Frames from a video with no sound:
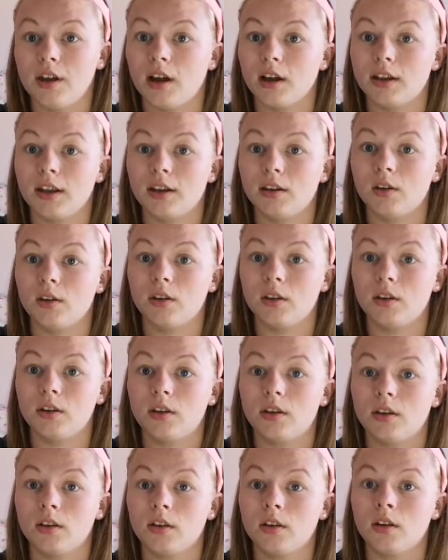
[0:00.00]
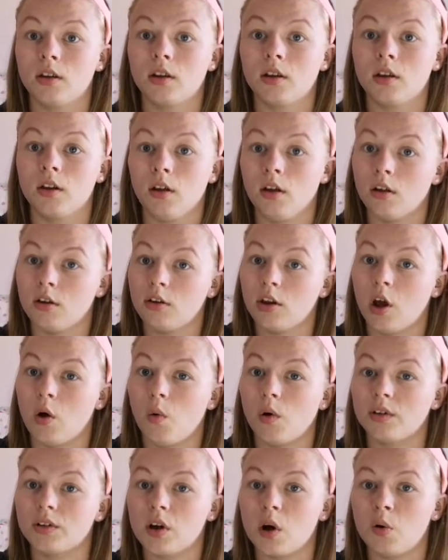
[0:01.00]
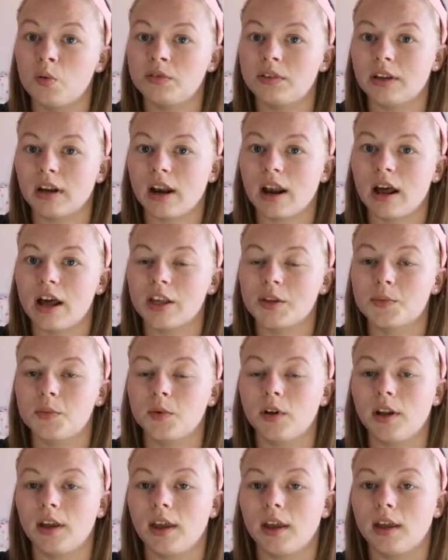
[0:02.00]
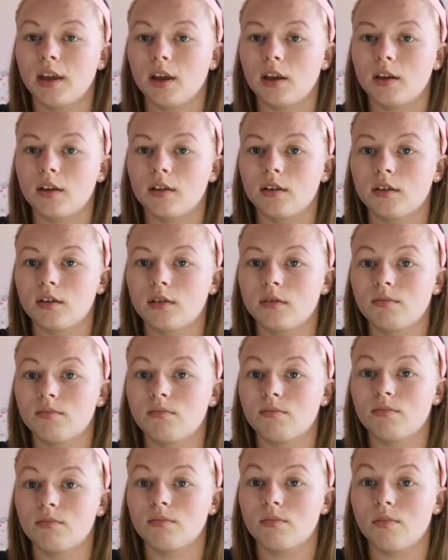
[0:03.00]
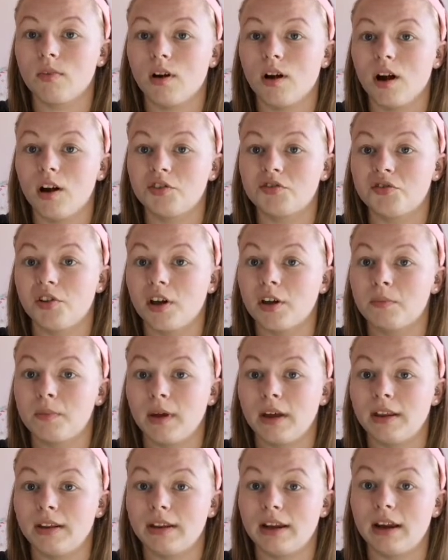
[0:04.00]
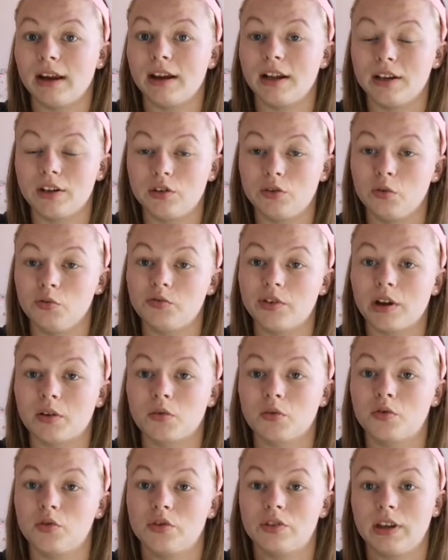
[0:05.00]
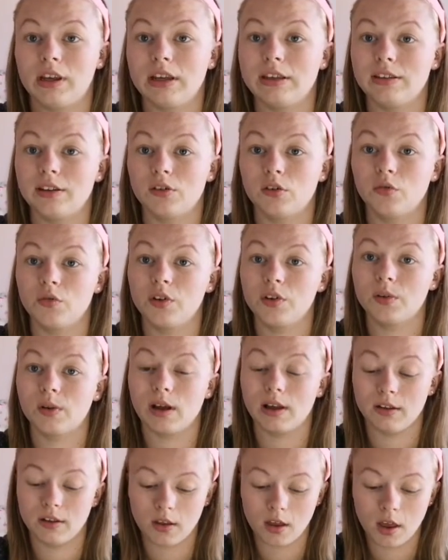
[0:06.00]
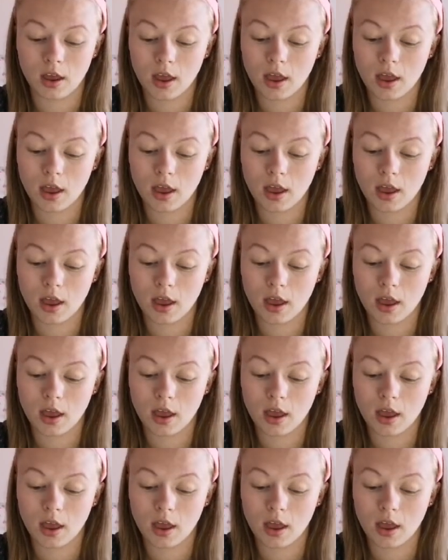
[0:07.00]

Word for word: Like I didn't not want to go into the class, but like I just like being there and then the subject was just easy enough as well.